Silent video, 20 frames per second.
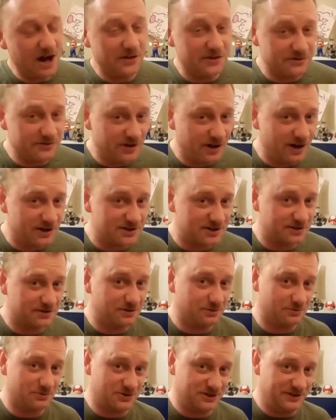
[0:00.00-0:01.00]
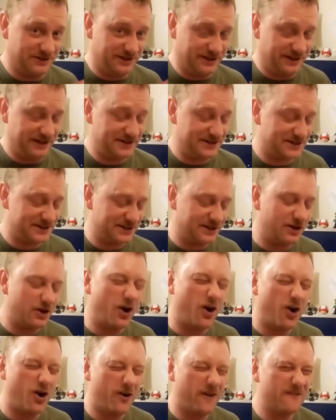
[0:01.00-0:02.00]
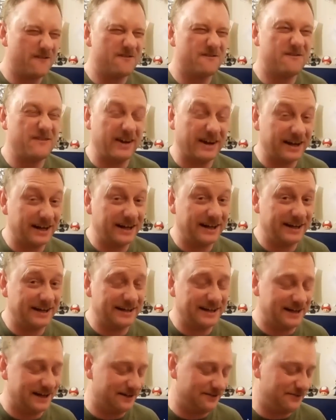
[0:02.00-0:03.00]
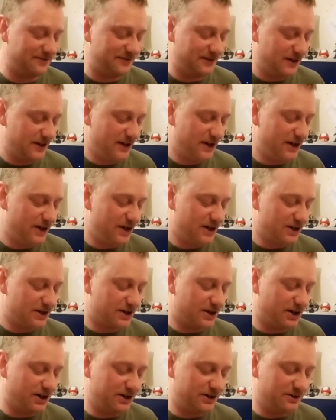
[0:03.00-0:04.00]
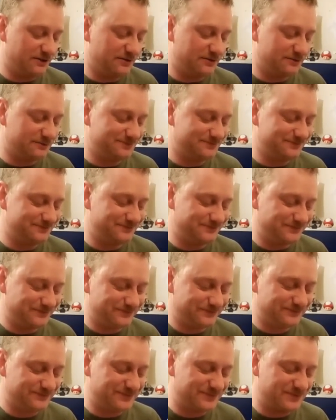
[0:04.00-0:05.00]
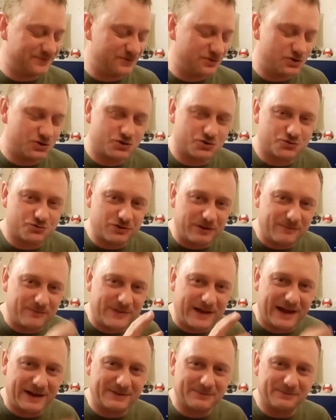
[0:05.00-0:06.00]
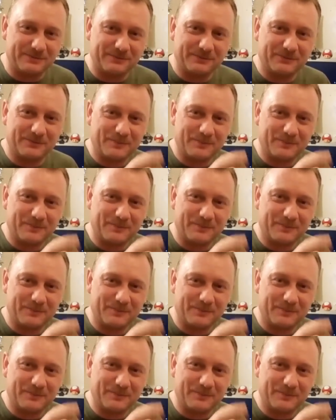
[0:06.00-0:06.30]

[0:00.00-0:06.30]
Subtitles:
Other articles in this, funnily enough, kind of strip that